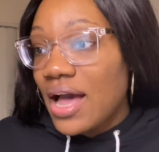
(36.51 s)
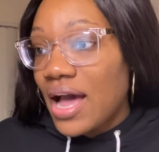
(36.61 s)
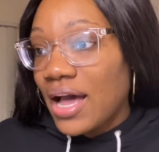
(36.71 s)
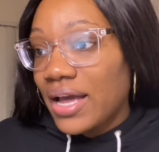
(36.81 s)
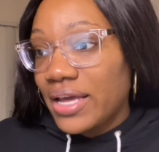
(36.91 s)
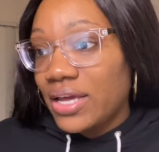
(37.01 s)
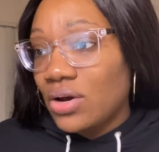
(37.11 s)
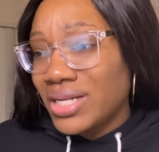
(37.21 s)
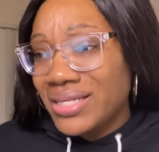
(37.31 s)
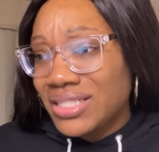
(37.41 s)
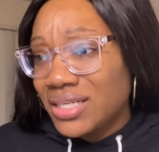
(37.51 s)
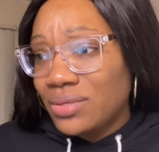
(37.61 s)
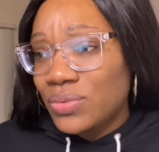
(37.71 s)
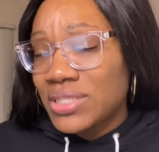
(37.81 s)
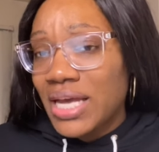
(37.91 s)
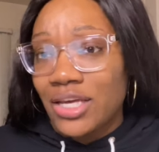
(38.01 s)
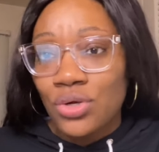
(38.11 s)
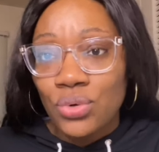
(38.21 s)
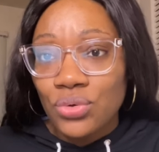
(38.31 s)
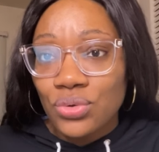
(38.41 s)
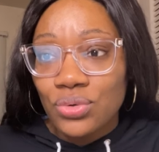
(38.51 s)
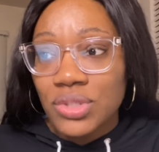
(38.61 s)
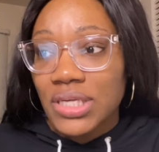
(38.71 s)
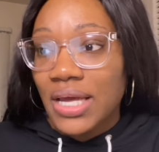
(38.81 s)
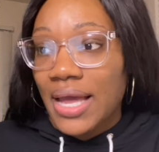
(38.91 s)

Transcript: I all I did was I googled